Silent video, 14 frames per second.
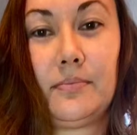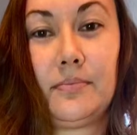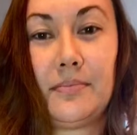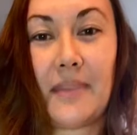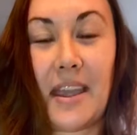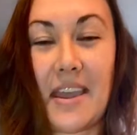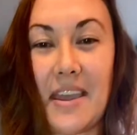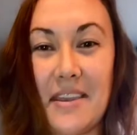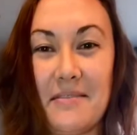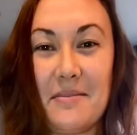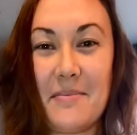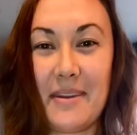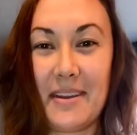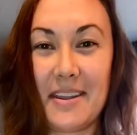Hey
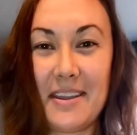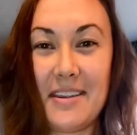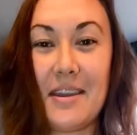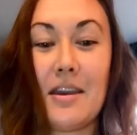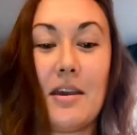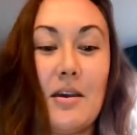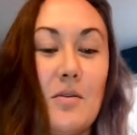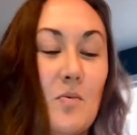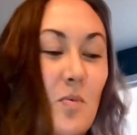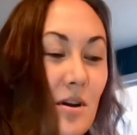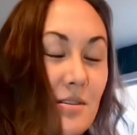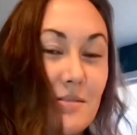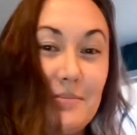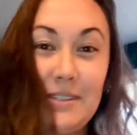everybody,
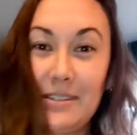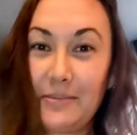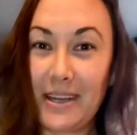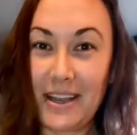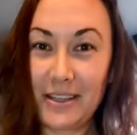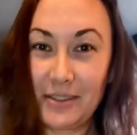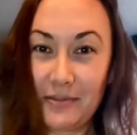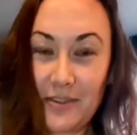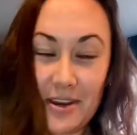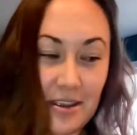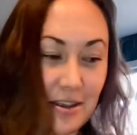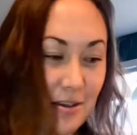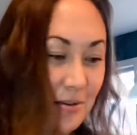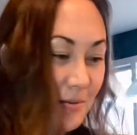welcome to my next
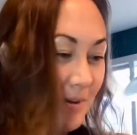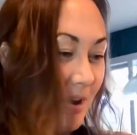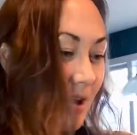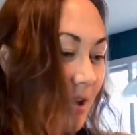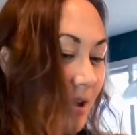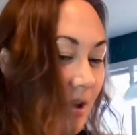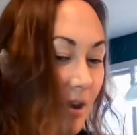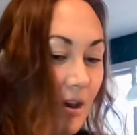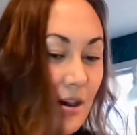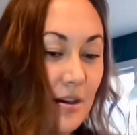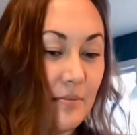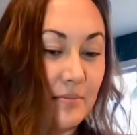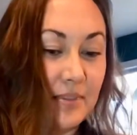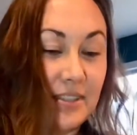video.
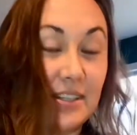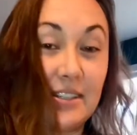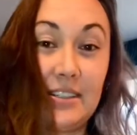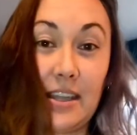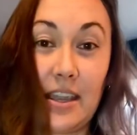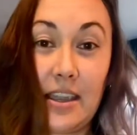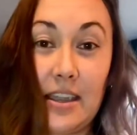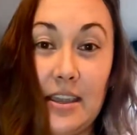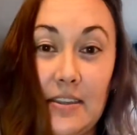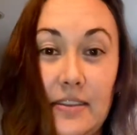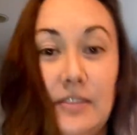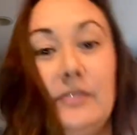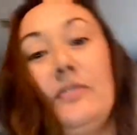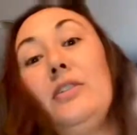Today in
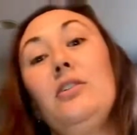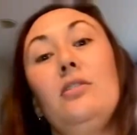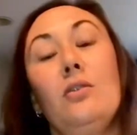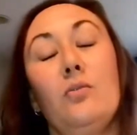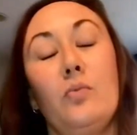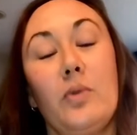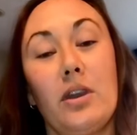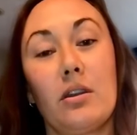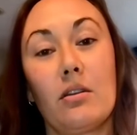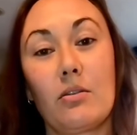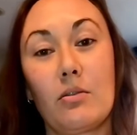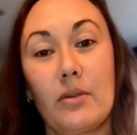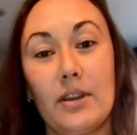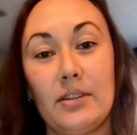this video we are
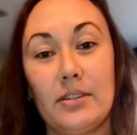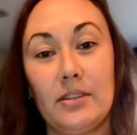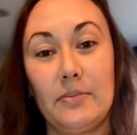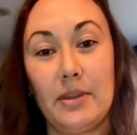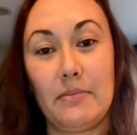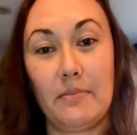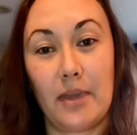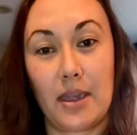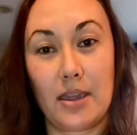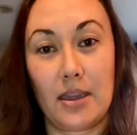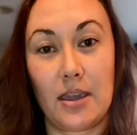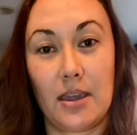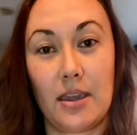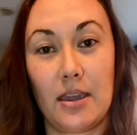going to be
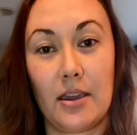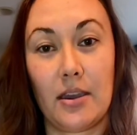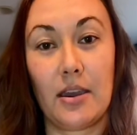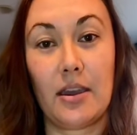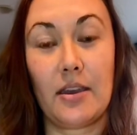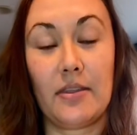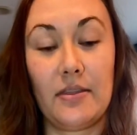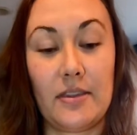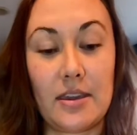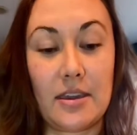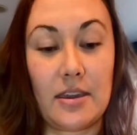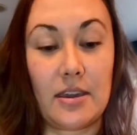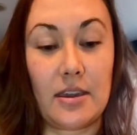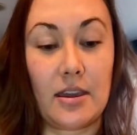making
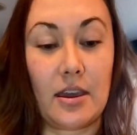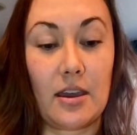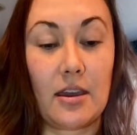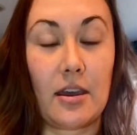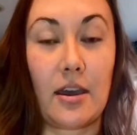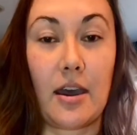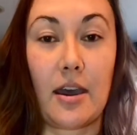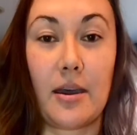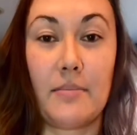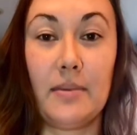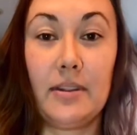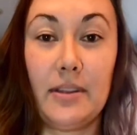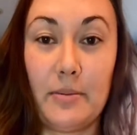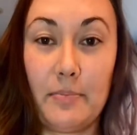the
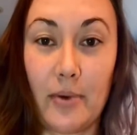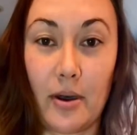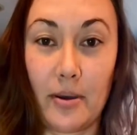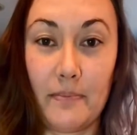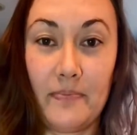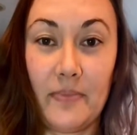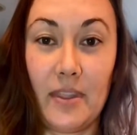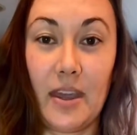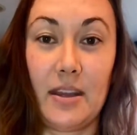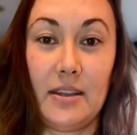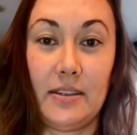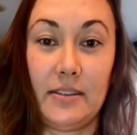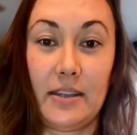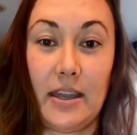lip balm that
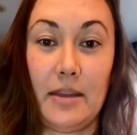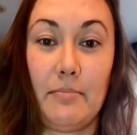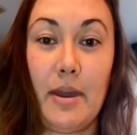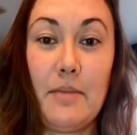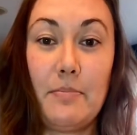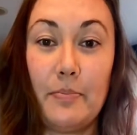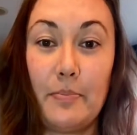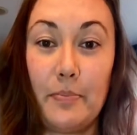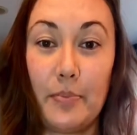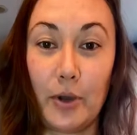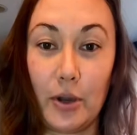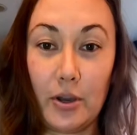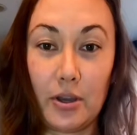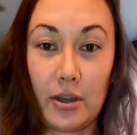is in my
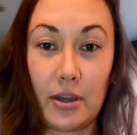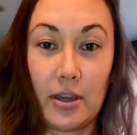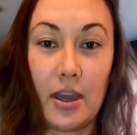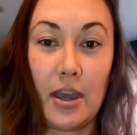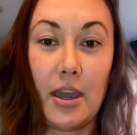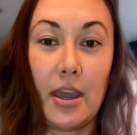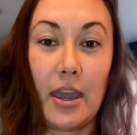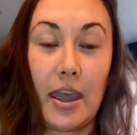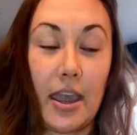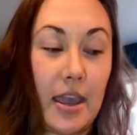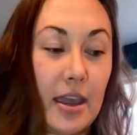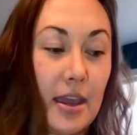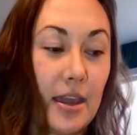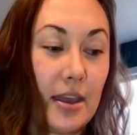book,
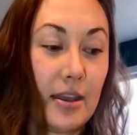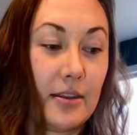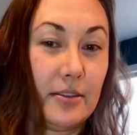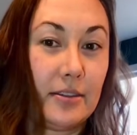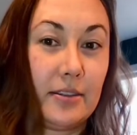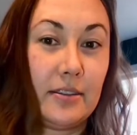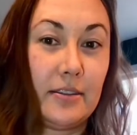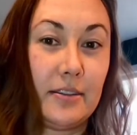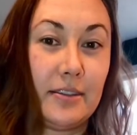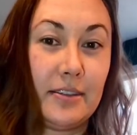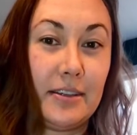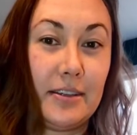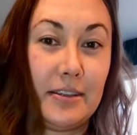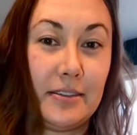and this
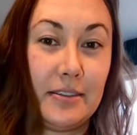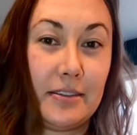is